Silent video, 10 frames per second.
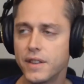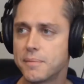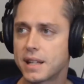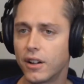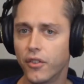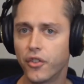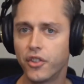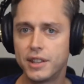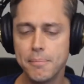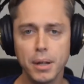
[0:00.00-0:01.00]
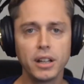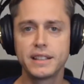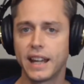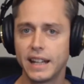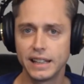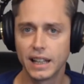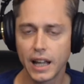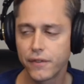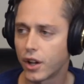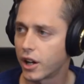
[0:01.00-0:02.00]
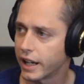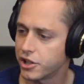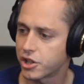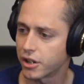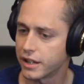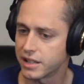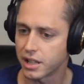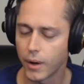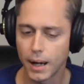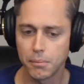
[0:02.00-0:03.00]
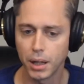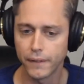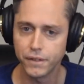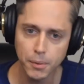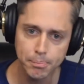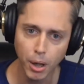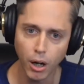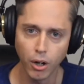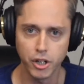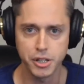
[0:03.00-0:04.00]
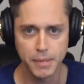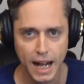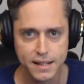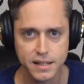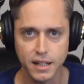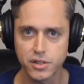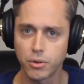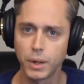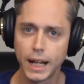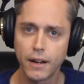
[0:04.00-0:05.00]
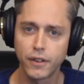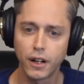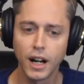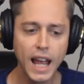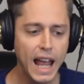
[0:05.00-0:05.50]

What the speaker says: themselves debilitating lifelong injuries to go out and play football or gymnastics or whatever?